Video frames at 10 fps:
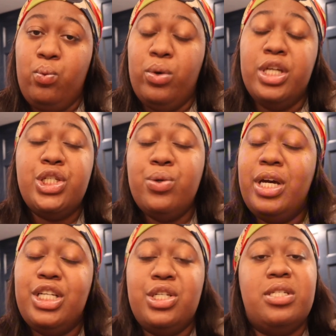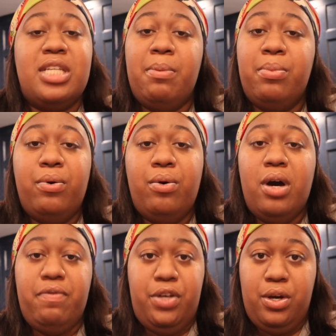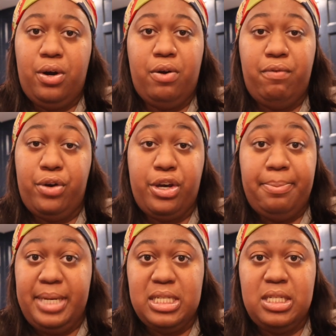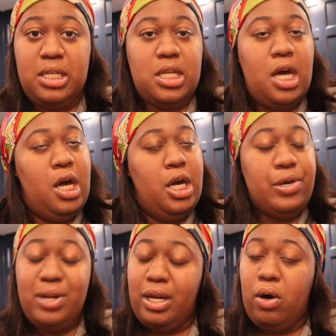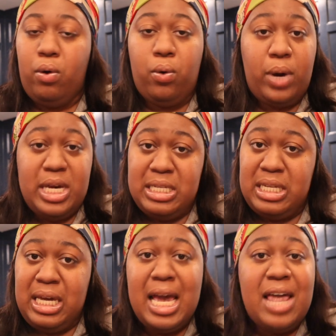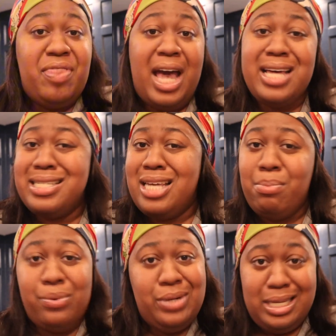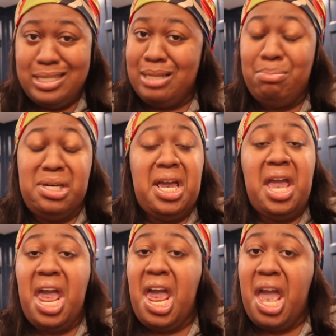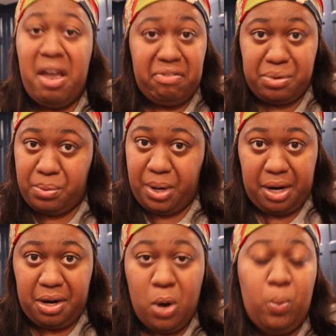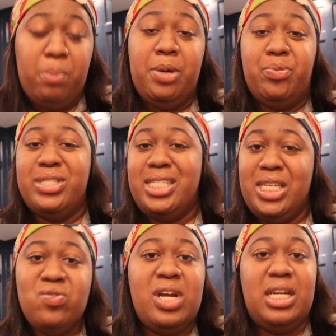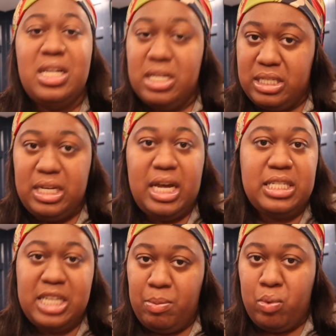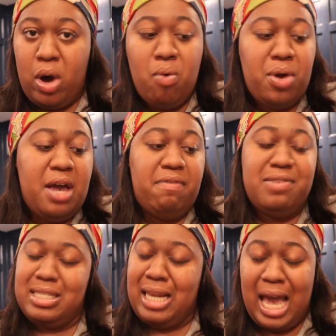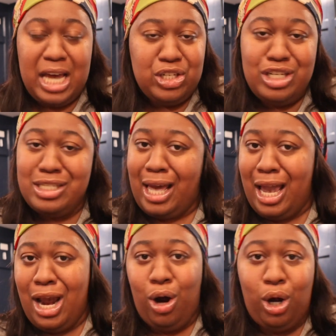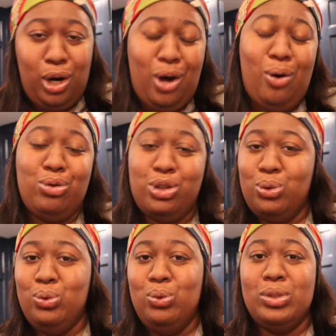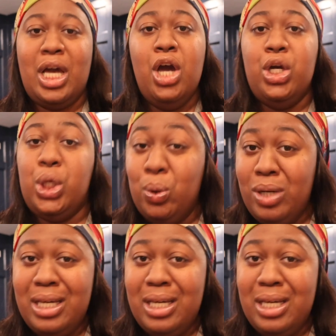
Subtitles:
Once you get your sample for your business, you need to go crazy. That sample needs to be everywhere. When people see you, they need to see that sample. I don't care if it's lashes, hair, clothes, shoes. You